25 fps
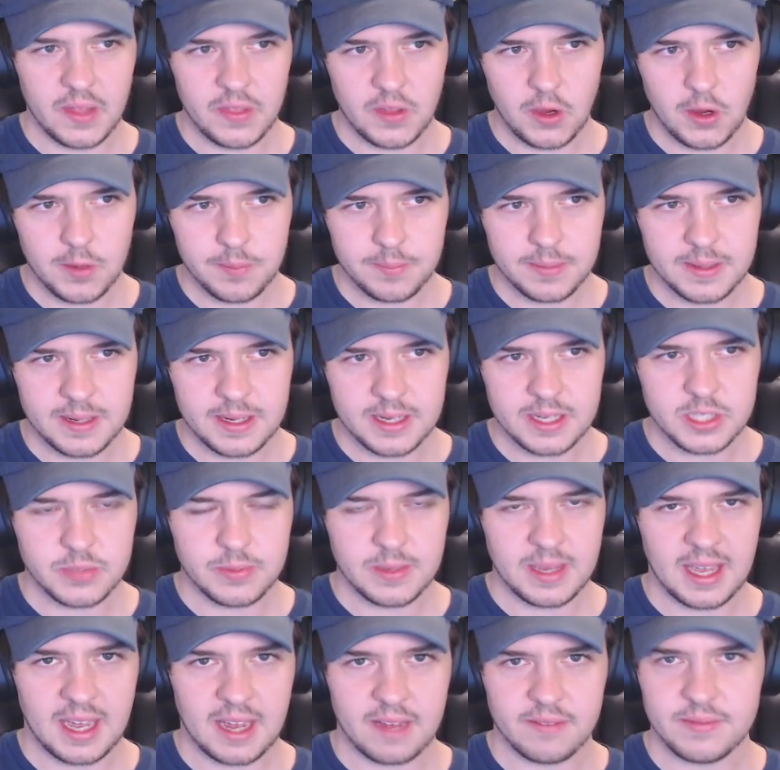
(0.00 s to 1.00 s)
openings.
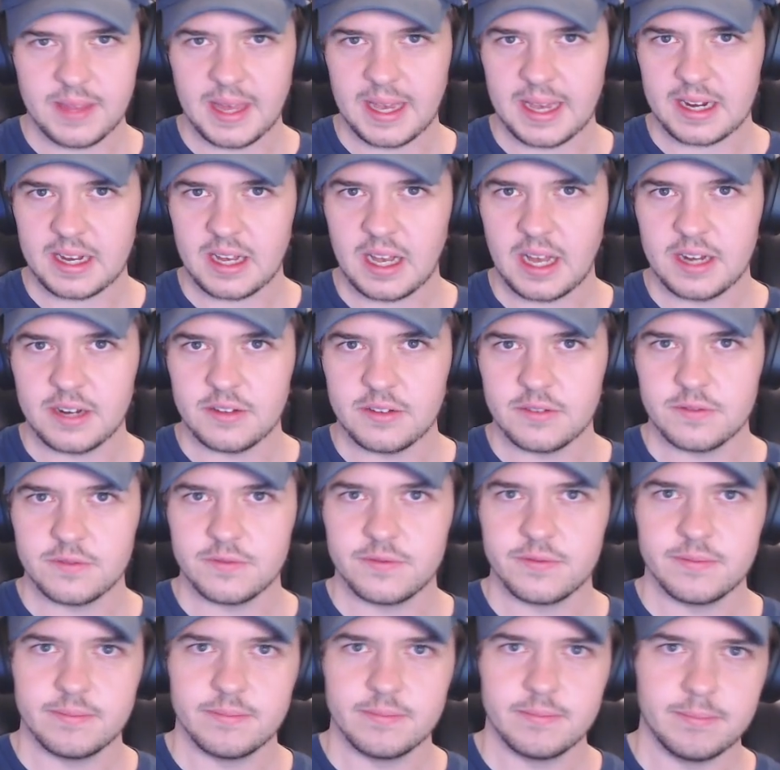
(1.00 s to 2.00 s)
We have that kind
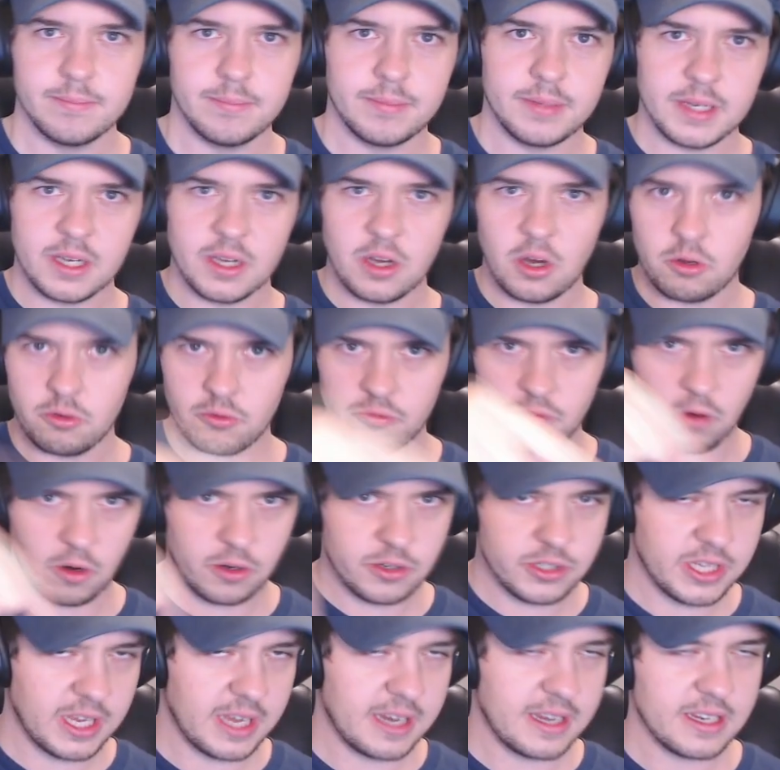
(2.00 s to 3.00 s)
of big old
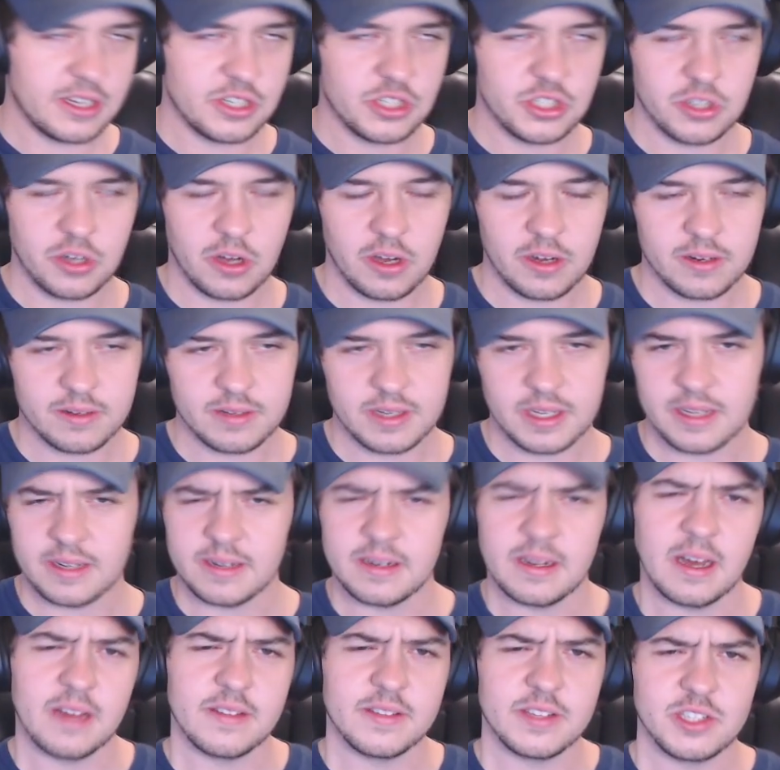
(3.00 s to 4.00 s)
rotating shot
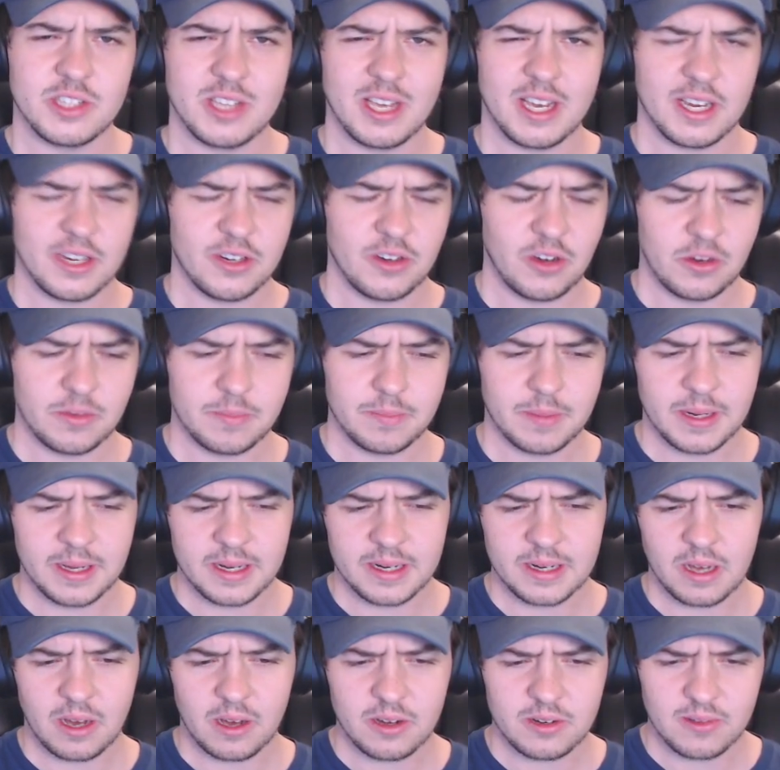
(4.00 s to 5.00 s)
in the second
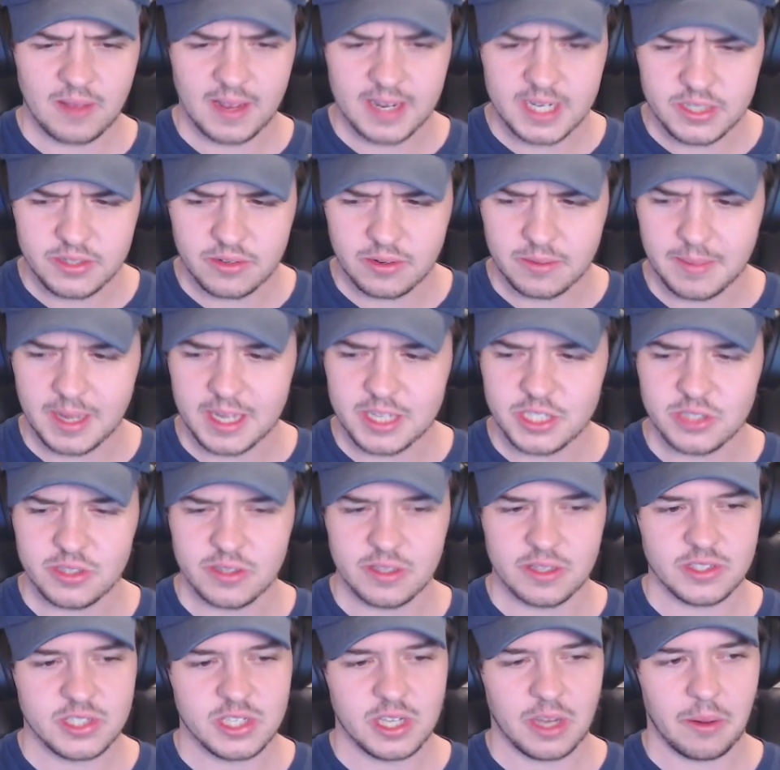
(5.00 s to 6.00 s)
opening. I'd like to imagine
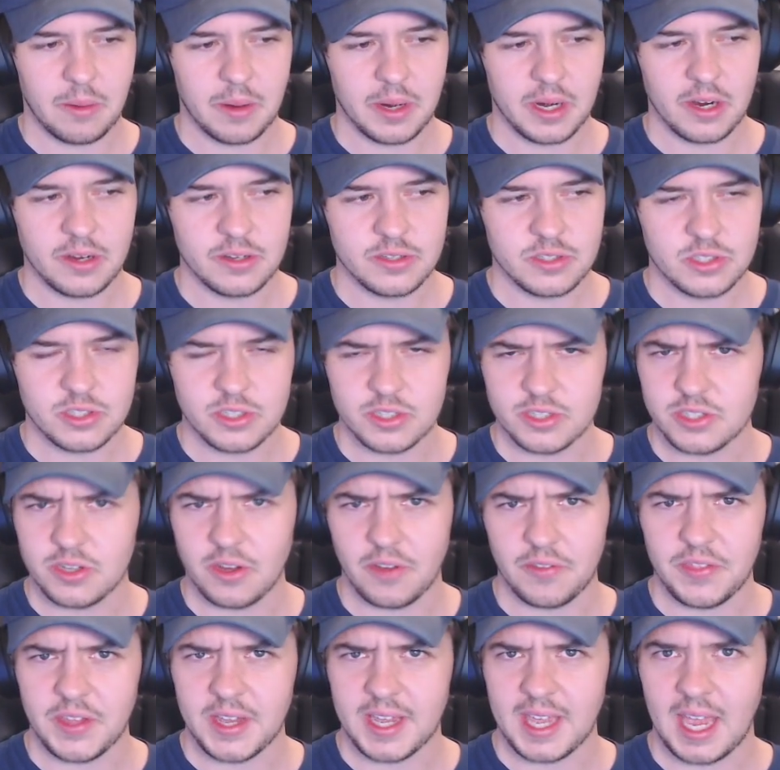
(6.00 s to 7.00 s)
that Sawako's just
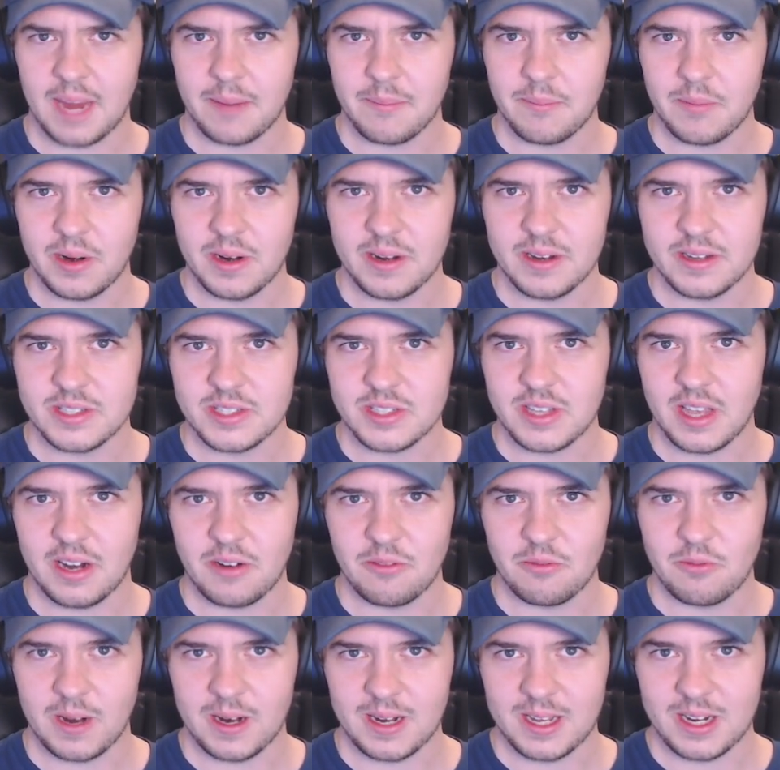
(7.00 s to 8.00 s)
got the camera and is kind
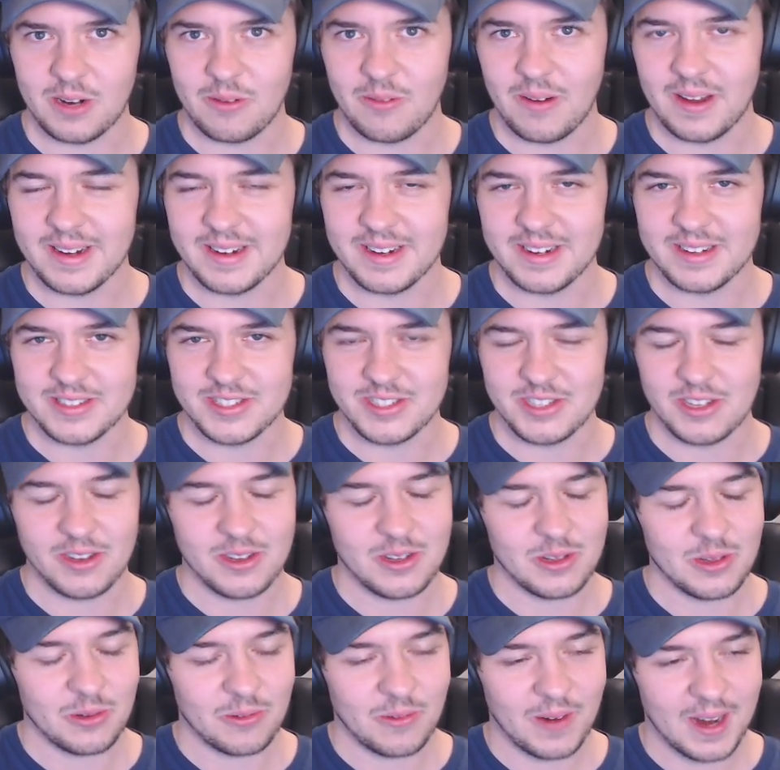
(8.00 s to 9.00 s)
of running around in a
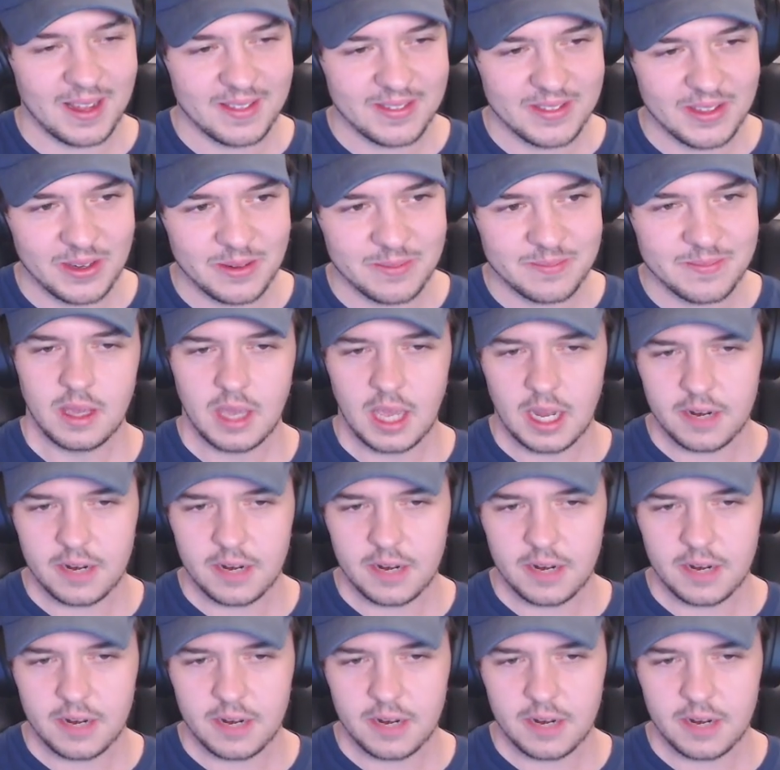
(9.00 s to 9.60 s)
circle around them.